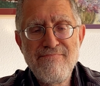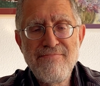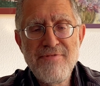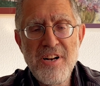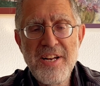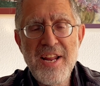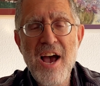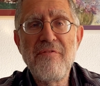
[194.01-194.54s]

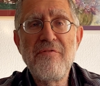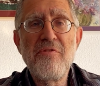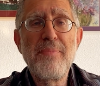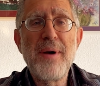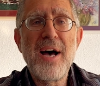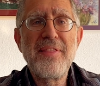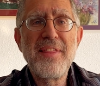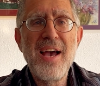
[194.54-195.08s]
pretty doubtful
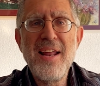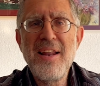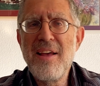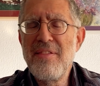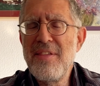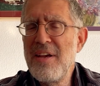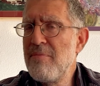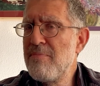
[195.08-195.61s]
about that
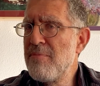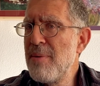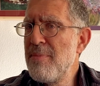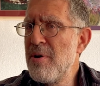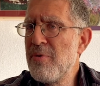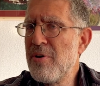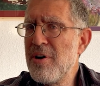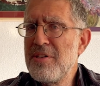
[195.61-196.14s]
and think
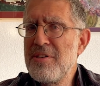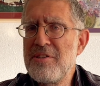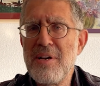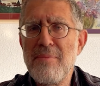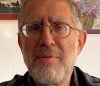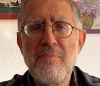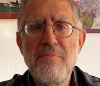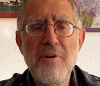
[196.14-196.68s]
maybe we're onto
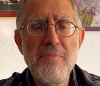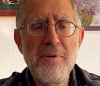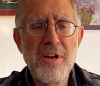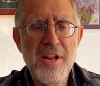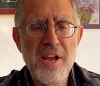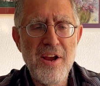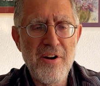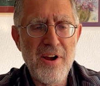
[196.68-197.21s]
something
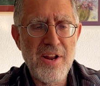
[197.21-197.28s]
permanent here,